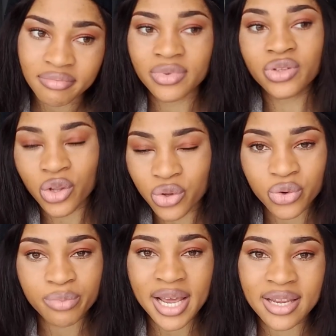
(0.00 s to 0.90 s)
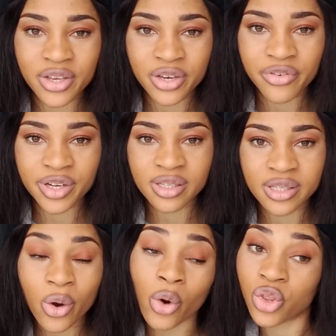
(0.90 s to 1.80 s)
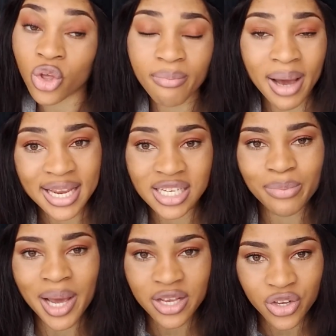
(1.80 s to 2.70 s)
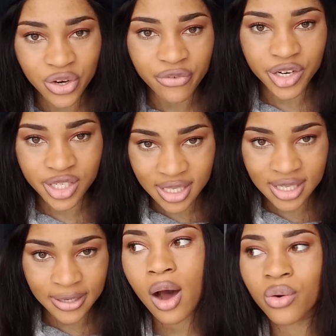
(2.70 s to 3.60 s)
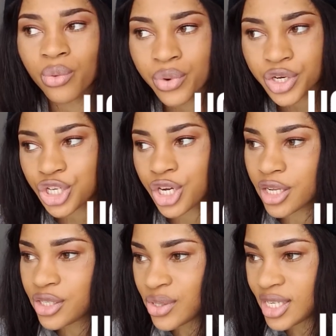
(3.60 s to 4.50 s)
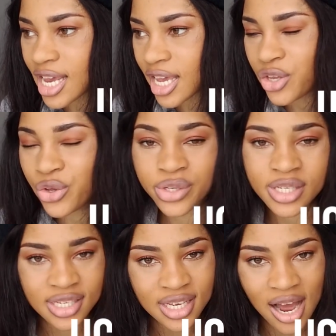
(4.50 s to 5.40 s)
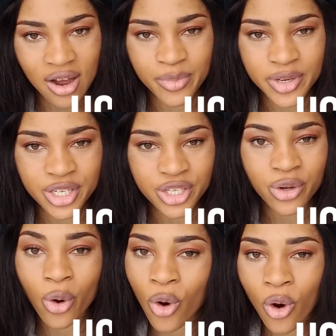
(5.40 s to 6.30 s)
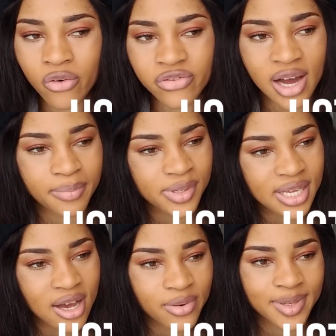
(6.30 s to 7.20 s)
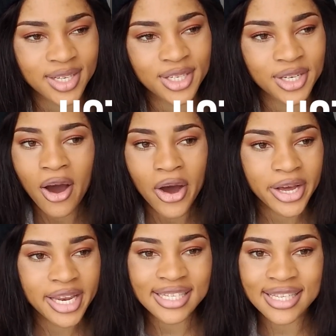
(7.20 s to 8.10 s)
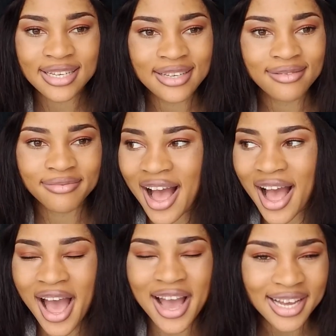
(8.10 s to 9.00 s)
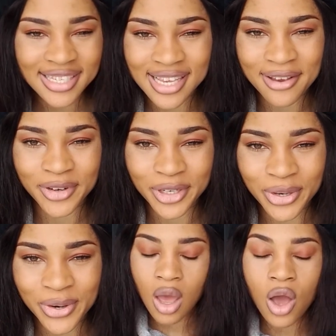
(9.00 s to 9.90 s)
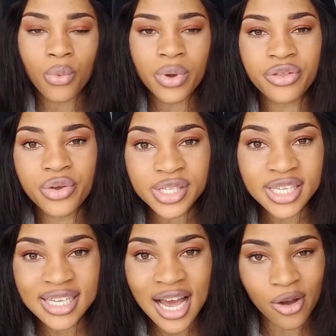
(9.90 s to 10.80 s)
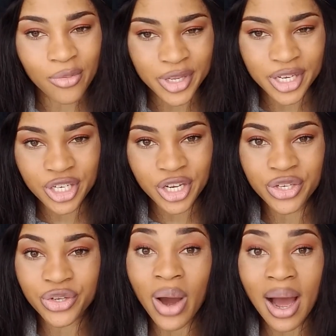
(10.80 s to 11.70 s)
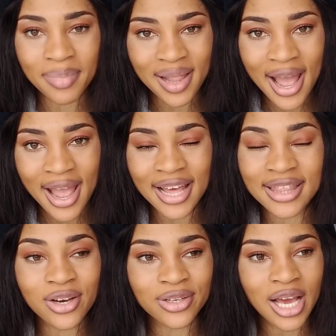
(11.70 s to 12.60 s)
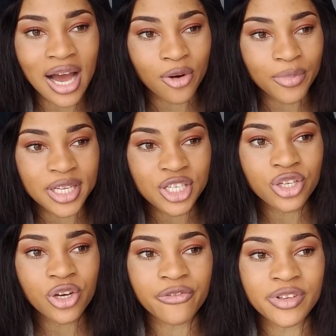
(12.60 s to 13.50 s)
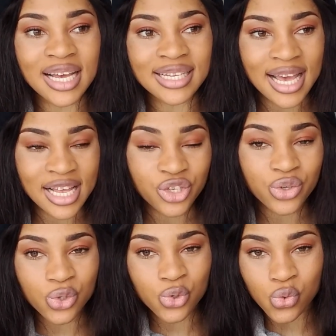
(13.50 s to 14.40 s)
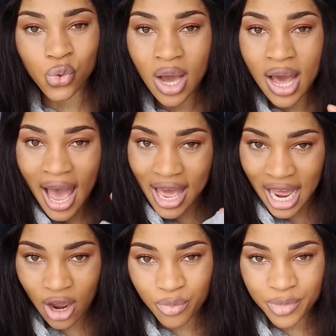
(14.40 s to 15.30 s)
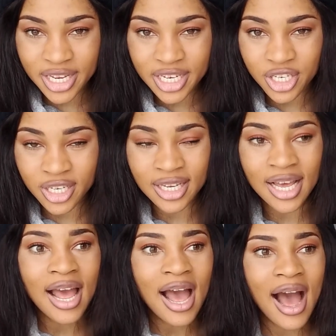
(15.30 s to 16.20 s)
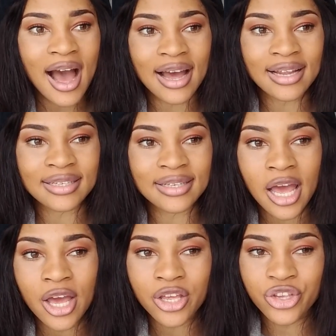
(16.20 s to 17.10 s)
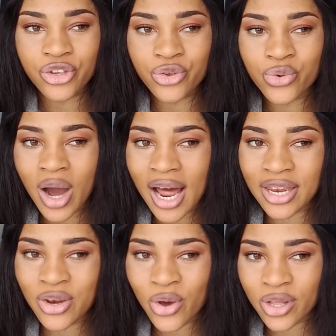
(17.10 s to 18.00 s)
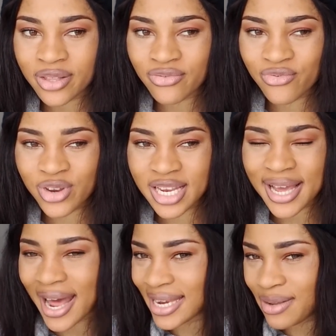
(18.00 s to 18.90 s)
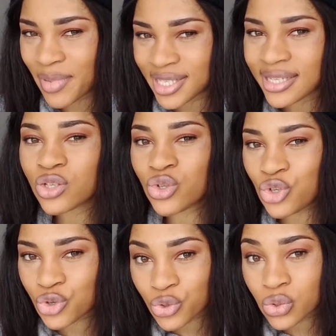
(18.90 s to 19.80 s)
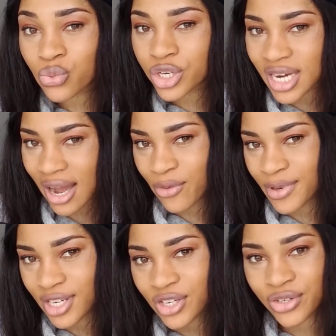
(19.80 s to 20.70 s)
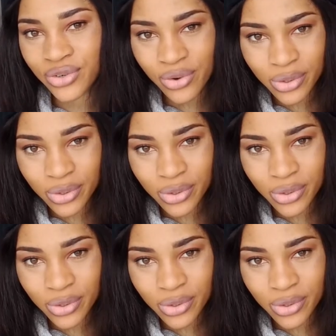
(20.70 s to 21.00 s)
not owned by the university or not managed by the university. Which to take, UCT accommodation or off-campus accommodation? Honestly, I can't say for sure. With UCT accommodation, you apply and the accommodation office assigns you to an accommodation, and you are not really at liberty to choose which accommodation you go